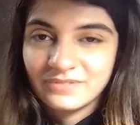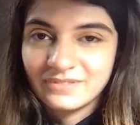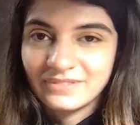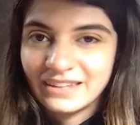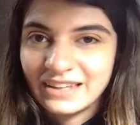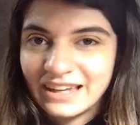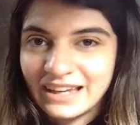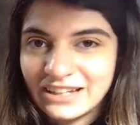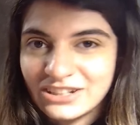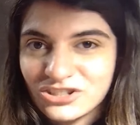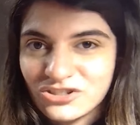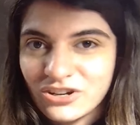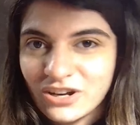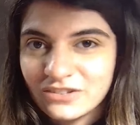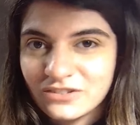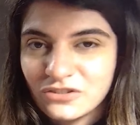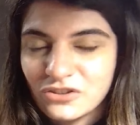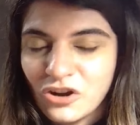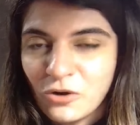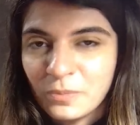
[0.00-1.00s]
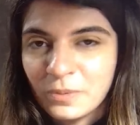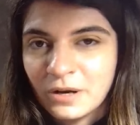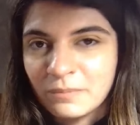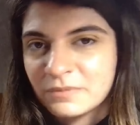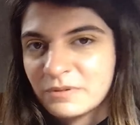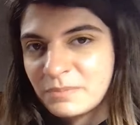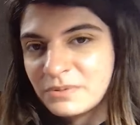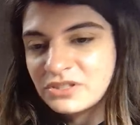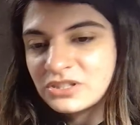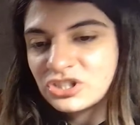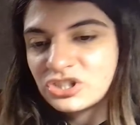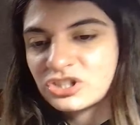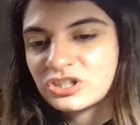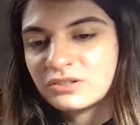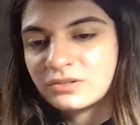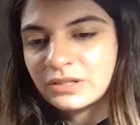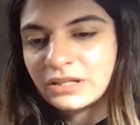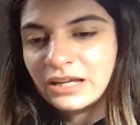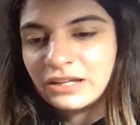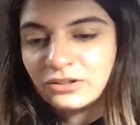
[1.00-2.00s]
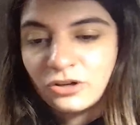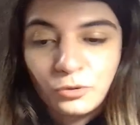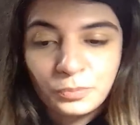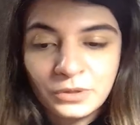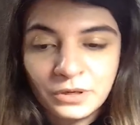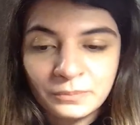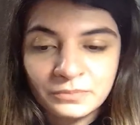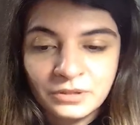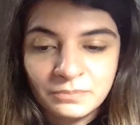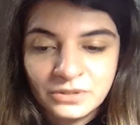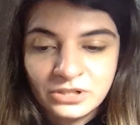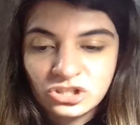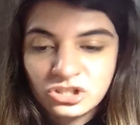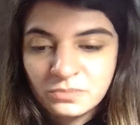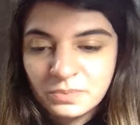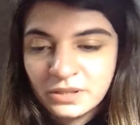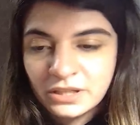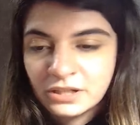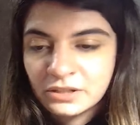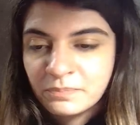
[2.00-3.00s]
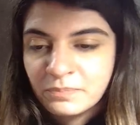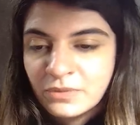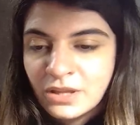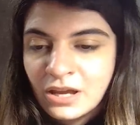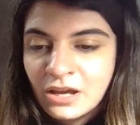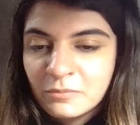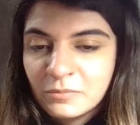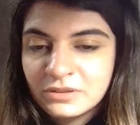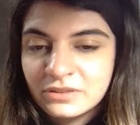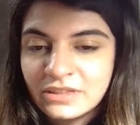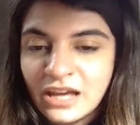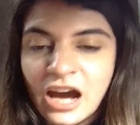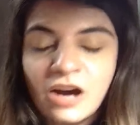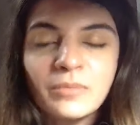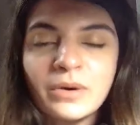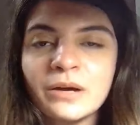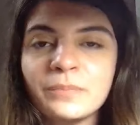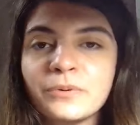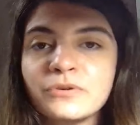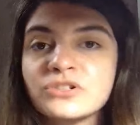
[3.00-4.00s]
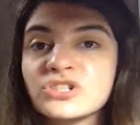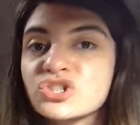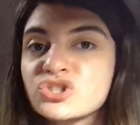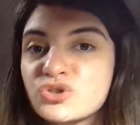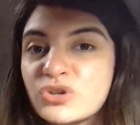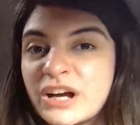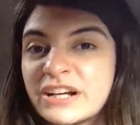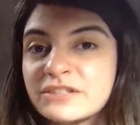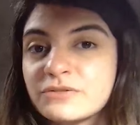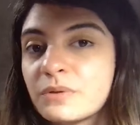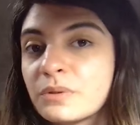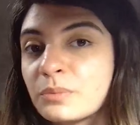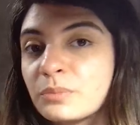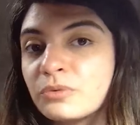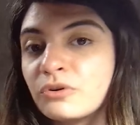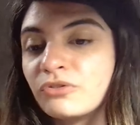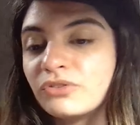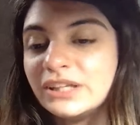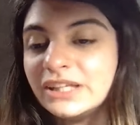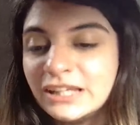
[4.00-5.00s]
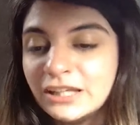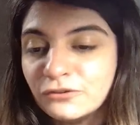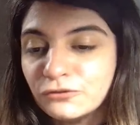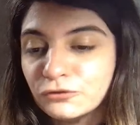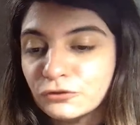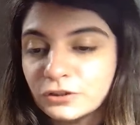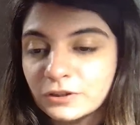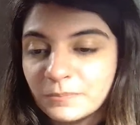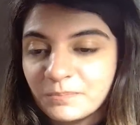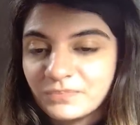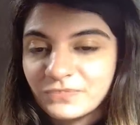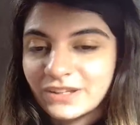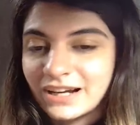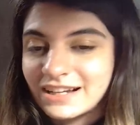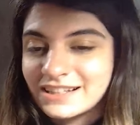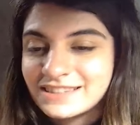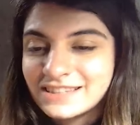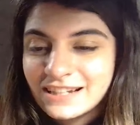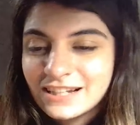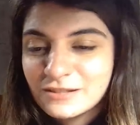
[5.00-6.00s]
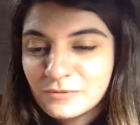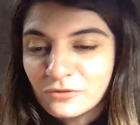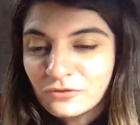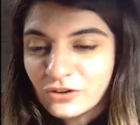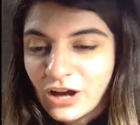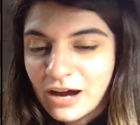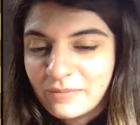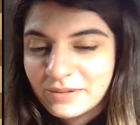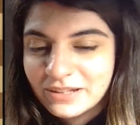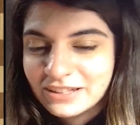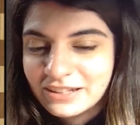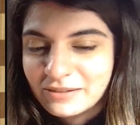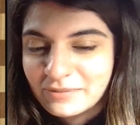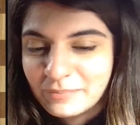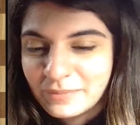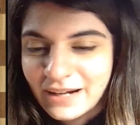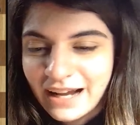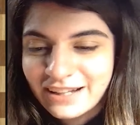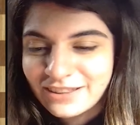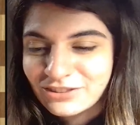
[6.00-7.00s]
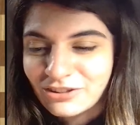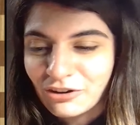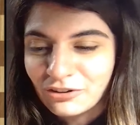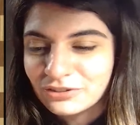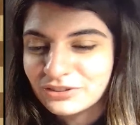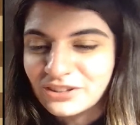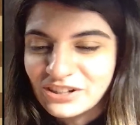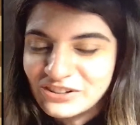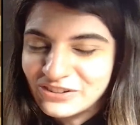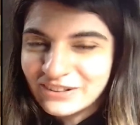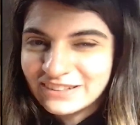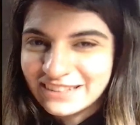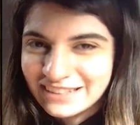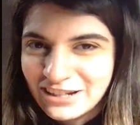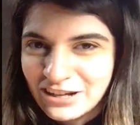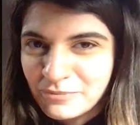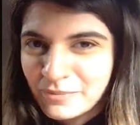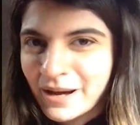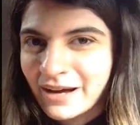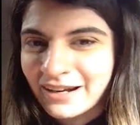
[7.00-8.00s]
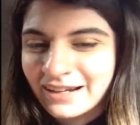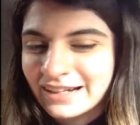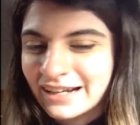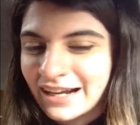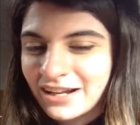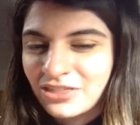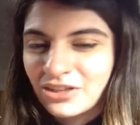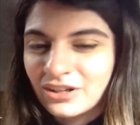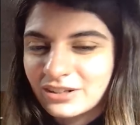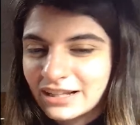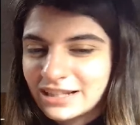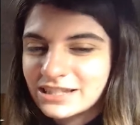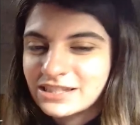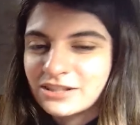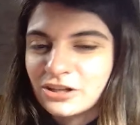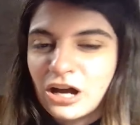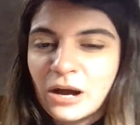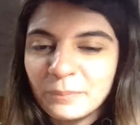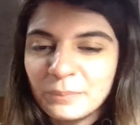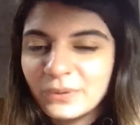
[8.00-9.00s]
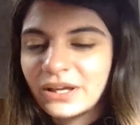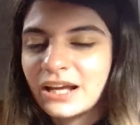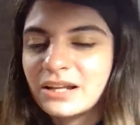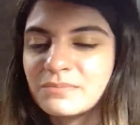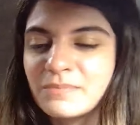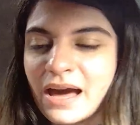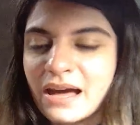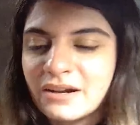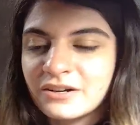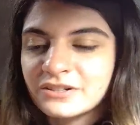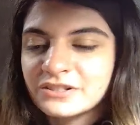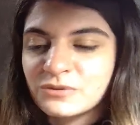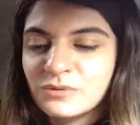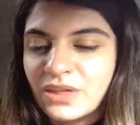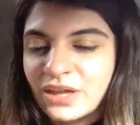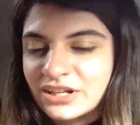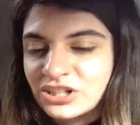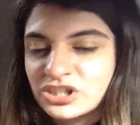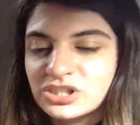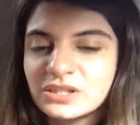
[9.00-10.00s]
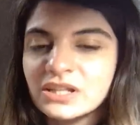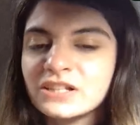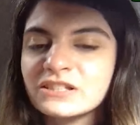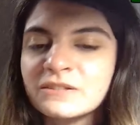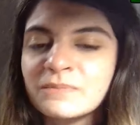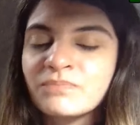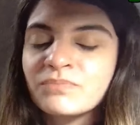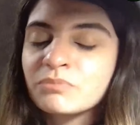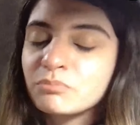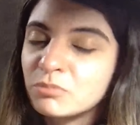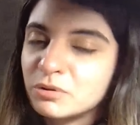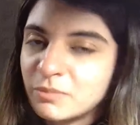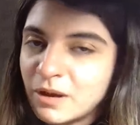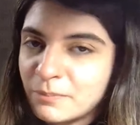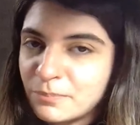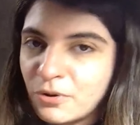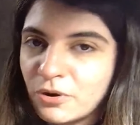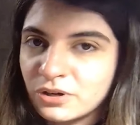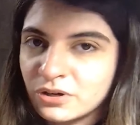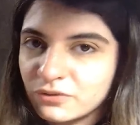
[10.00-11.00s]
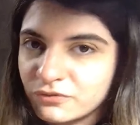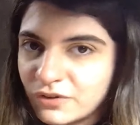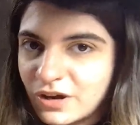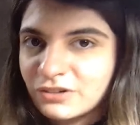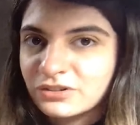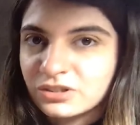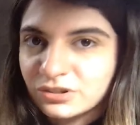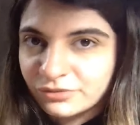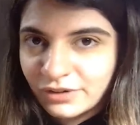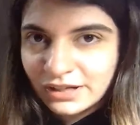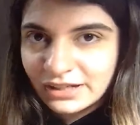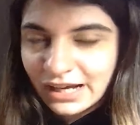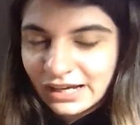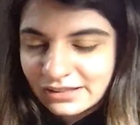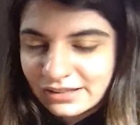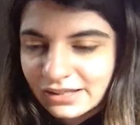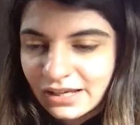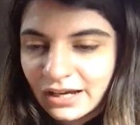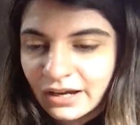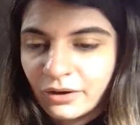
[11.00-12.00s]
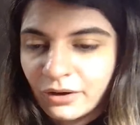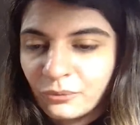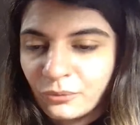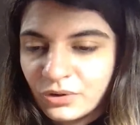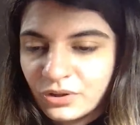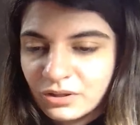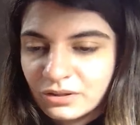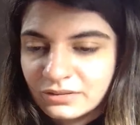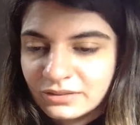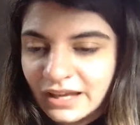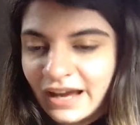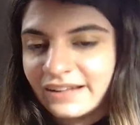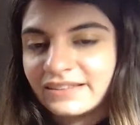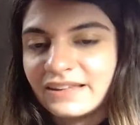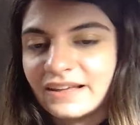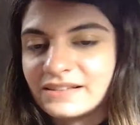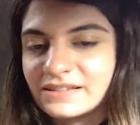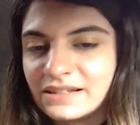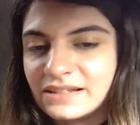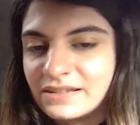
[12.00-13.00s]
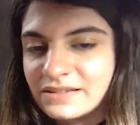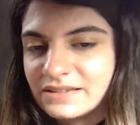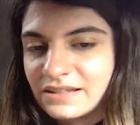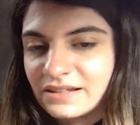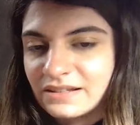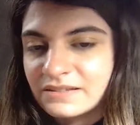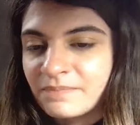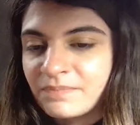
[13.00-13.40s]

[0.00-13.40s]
I tried to open up the position and open up the bishop here, but now my opponent strikes with the move e4. And I see this move coming, but I don't know what to do about it. And I thought, let's complicate matters with h6, but my opponent found the right idea with knight takes e6.